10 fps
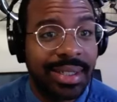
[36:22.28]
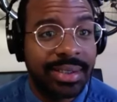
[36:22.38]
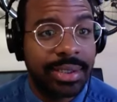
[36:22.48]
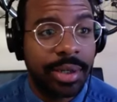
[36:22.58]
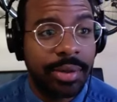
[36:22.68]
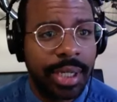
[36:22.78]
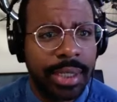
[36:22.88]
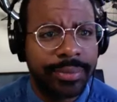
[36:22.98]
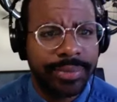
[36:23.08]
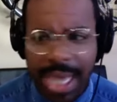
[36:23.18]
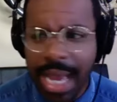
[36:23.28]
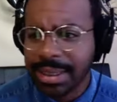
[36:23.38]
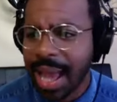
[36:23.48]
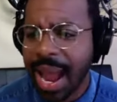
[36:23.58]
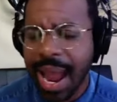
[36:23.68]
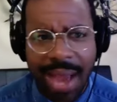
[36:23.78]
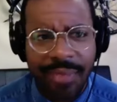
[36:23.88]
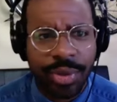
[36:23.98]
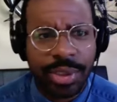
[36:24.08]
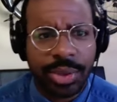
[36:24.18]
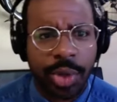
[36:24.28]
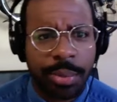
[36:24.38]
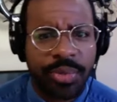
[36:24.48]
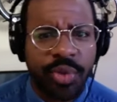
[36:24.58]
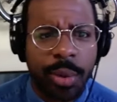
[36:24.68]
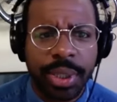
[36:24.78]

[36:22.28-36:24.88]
So uh, yes, I have wanted to quit before,